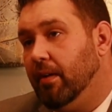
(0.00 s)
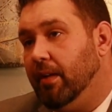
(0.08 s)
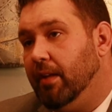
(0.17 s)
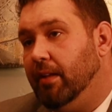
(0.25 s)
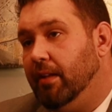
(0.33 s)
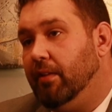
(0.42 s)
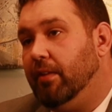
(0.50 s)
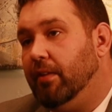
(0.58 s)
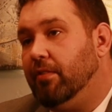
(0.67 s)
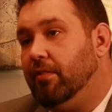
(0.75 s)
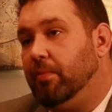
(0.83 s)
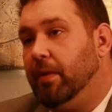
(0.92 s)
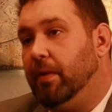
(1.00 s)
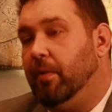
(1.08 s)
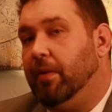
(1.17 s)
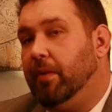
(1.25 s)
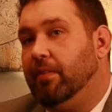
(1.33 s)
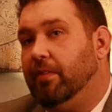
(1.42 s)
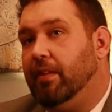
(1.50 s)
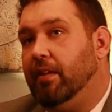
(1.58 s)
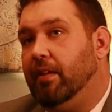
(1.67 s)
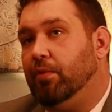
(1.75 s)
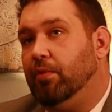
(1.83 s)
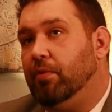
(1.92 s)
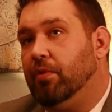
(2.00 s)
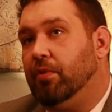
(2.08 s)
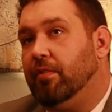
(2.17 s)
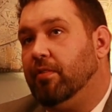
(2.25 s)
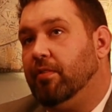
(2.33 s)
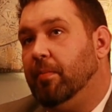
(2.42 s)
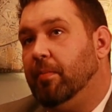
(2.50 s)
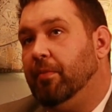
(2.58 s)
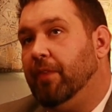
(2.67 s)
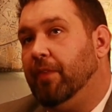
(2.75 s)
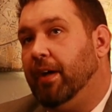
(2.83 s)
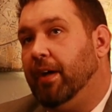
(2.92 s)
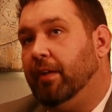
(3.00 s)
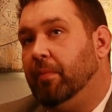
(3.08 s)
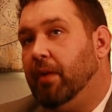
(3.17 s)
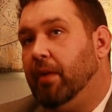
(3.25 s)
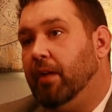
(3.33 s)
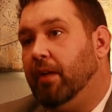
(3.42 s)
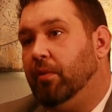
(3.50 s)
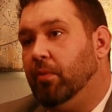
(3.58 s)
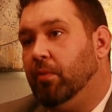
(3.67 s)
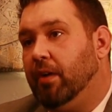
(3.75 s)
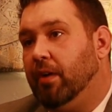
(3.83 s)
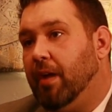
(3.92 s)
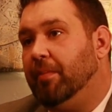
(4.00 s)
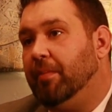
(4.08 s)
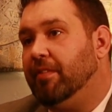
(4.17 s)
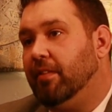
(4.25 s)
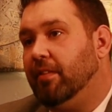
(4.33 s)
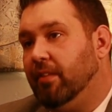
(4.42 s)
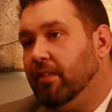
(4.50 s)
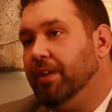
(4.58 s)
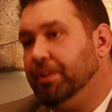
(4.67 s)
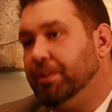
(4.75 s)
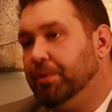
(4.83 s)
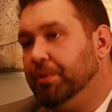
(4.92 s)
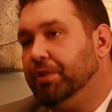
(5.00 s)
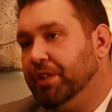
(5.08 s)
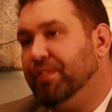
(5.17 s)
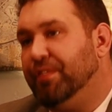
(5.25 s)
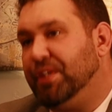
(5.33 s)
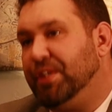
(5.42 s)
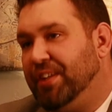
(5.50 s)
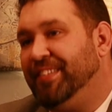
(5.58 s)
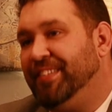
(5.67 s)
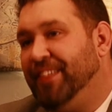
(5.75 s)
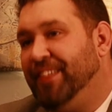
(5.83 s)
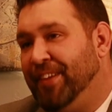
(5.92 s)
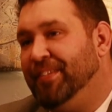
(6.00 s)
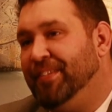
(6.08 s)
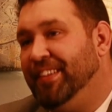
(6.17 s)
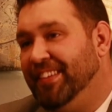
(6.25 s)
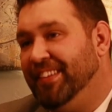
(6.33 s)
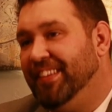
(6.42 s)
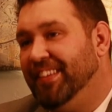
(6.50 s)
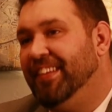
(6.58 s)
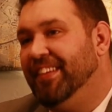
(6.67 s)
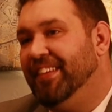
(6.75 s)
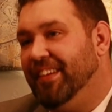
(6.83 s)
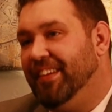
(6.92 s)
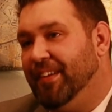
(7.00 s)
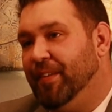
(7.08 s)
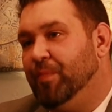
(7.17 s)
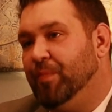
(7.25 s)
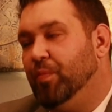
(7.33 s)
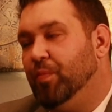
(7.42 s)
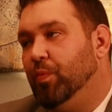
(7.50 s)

I think they're going to disappear because I think as we start to simplify and apply a little more common sense logic, which our generation has a lot of it, mm-hmm. um,